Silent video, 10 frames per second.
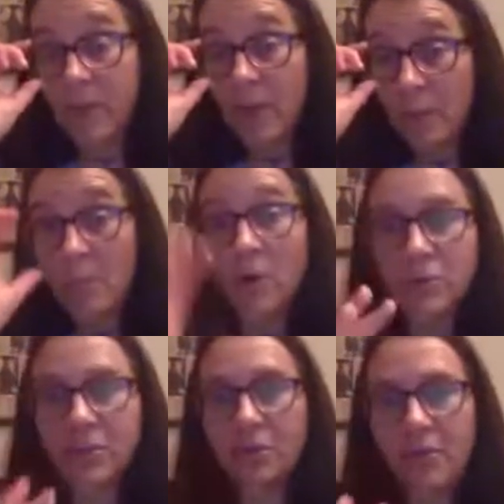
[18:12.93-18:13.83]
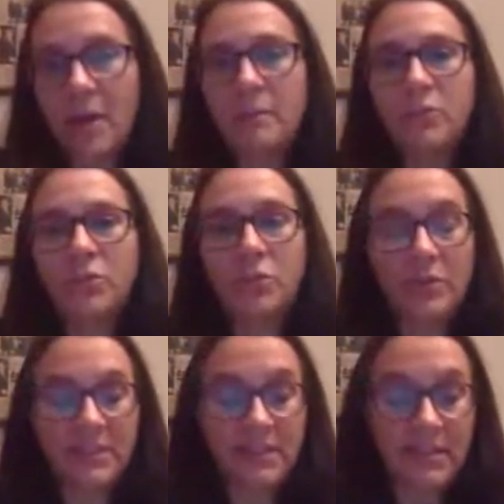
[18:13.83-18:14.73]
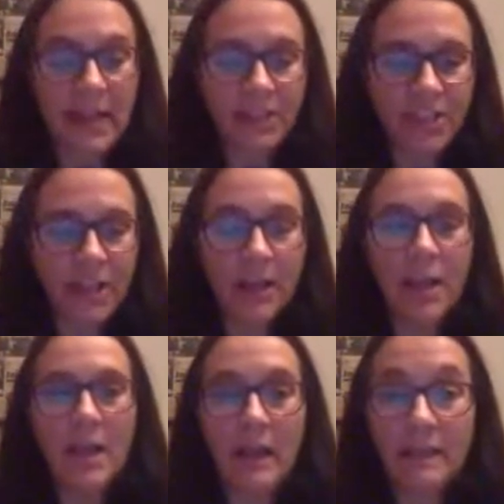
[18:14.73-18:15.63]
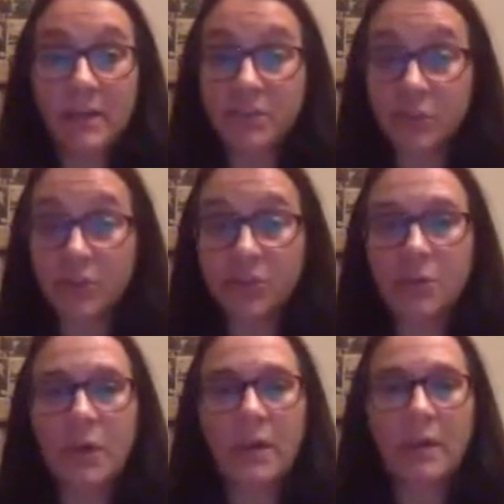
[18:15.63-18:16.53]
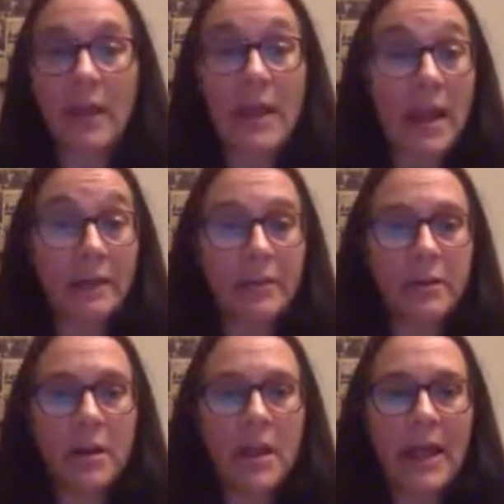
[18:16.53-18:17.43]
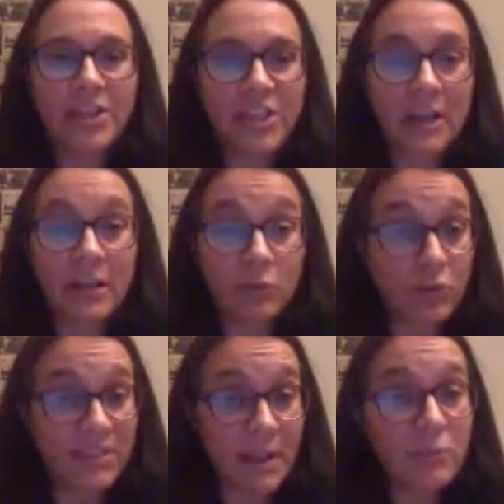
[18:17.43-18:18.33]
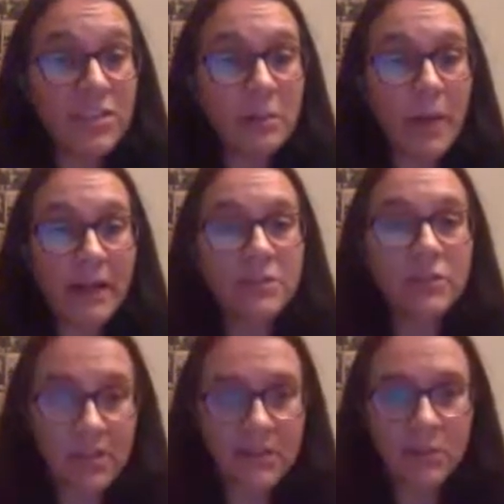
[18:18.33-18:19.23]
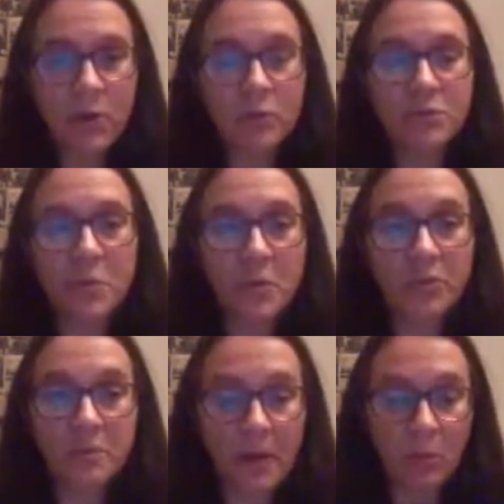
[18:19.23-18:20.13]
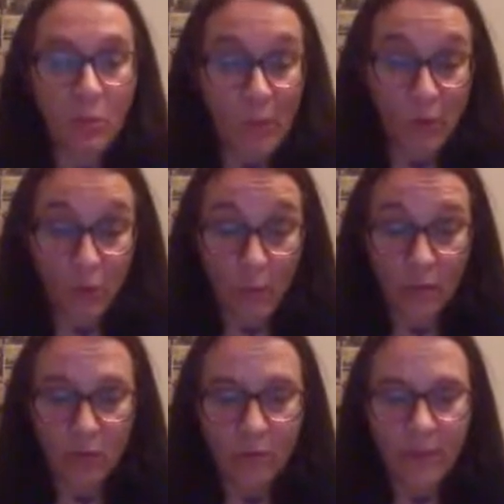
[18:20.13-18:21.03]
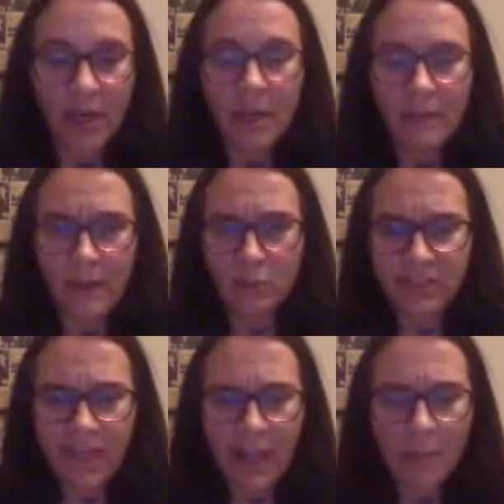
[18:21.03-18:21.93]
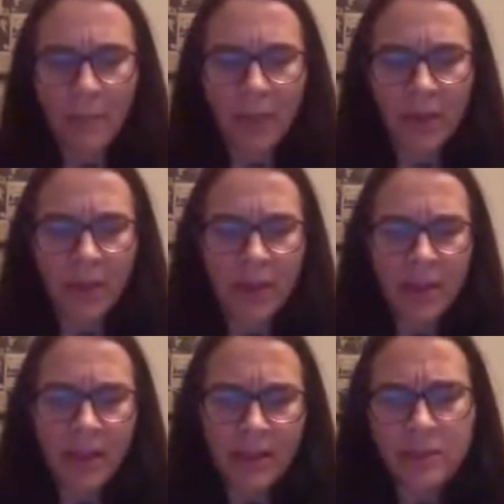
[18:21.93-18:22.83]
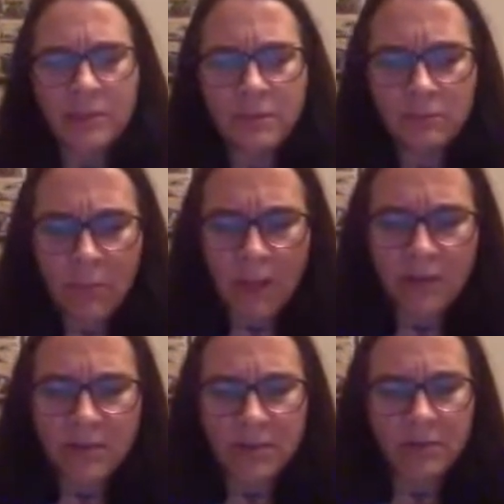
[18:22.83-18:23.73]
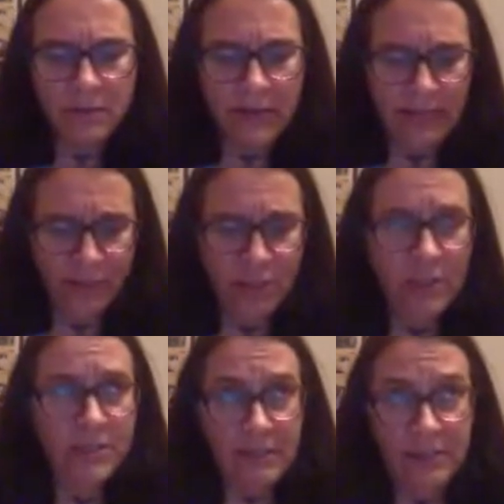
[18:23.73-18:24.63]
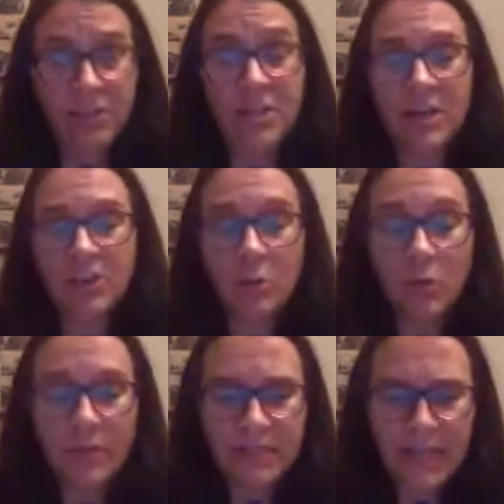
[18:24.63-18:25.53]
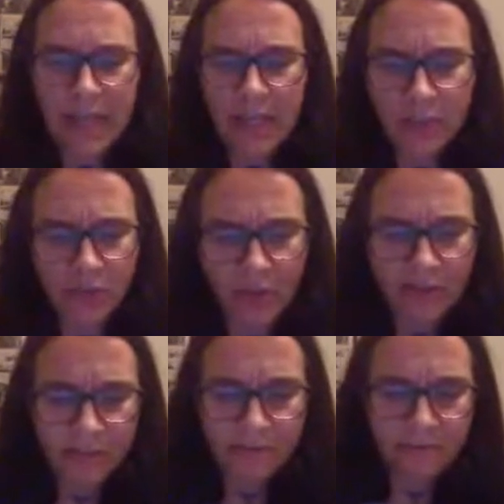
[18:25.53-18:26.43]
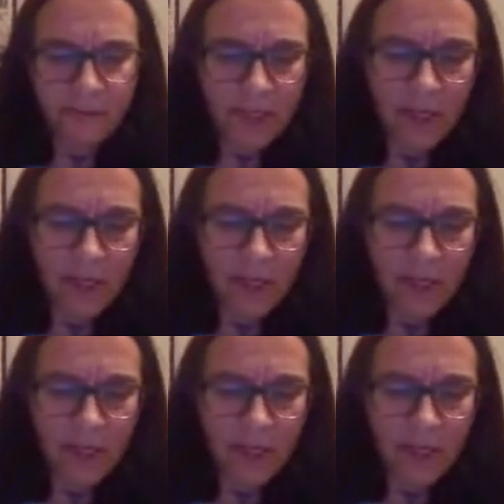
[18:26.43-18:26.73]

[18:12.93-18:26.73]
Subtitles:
most of them to use this hashtag. And there's also another hashtag that was Demos El Paso. This one was promoted by UN Women. There was a campaign in the International Women's Day in 2015